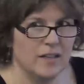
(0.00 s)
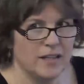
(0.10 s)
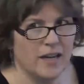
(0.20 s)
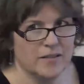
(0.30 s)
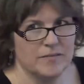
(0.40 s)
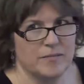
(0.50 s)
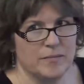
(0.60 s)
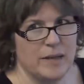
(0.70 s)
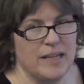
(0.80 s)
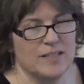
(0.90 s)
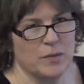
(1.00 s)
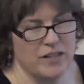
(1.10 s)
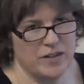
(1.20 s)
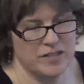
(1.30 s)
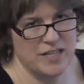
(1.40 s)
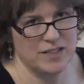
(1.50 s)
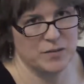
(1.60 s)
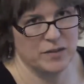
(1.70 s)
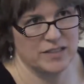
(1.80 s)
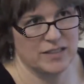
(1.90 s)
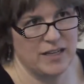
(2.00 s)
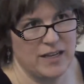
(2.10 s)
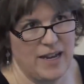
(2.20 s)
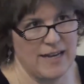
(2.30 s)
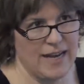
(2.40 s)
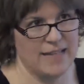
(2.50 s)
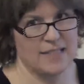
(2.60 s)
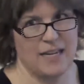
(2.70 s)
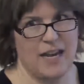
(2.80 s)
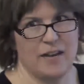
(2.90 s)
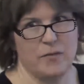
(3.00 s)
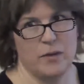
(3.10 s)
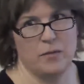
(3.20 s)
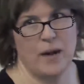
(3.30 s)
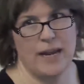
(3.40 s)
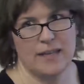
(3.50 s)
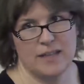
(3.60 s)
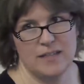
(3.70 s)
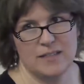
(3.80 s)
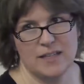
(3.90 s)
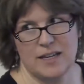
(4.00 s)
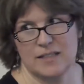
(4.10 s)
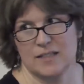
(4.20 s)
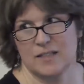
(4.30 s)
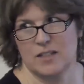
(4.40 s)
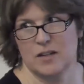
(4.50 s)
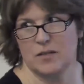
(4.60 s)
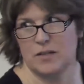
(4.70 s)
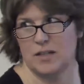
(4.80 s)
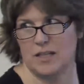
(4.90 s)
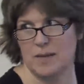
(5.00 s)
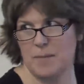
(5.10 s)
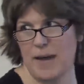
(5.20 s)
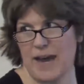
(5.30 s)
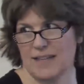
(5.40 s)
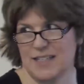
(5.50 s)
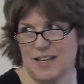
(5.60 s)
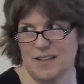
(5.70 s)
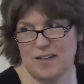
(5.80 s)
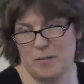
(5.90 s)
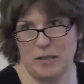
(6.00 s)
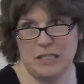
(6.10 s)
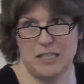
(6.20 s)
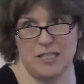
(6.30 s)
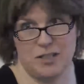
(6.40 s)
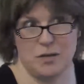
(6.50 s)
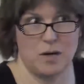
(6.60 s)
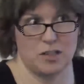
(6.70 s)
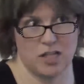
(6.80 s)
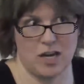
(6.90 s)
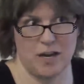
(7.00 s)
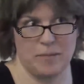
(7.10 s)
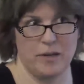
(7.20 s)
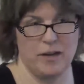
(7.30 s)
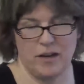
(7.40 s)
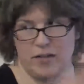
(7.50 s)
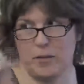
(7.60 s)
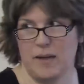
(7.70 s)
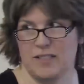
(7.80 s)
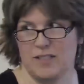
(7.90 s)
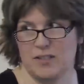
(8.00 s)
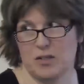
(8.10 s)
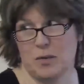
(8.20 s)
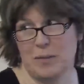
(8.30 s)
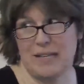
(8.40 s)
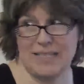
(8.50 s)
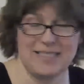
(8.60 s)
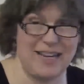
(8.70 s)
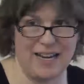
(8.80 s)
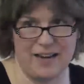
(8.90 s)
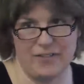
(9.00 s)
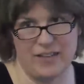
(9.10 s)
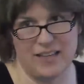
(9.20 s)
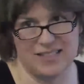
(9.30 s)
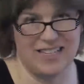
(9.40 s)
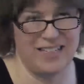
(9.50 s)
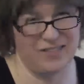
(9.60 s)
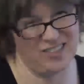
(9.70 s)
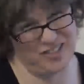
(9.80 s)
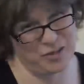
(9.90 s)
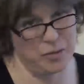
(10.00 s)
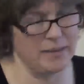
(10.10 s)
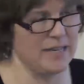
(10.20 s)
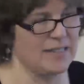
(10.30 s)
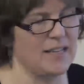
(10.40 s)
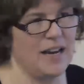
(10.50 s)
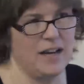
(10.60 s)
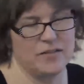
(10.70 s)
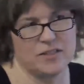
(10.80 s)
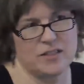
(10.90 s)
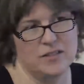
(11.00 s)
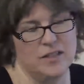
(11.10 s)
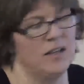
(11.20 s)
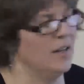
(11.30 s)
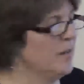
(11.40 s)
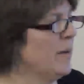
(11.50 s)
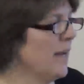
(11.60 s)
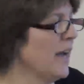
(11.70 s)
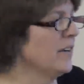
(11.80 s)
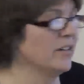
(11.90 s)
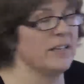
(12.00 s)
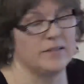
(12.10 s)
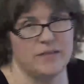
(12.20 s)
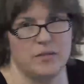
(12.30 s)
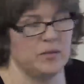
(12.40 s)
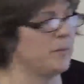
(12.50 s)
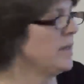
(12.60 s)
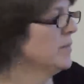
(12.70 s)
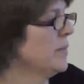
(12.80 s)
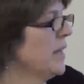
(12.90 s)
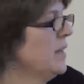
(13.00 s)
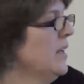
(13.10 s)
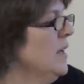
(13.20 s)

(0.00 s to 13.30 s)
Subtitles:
yeah. But it's one of those things where it's a nice to have. We rank these as, impacting ability to do our job all the way to sure would be nice to have. And that's kind of a sure would be nice to have. So, but I agree, it would be. But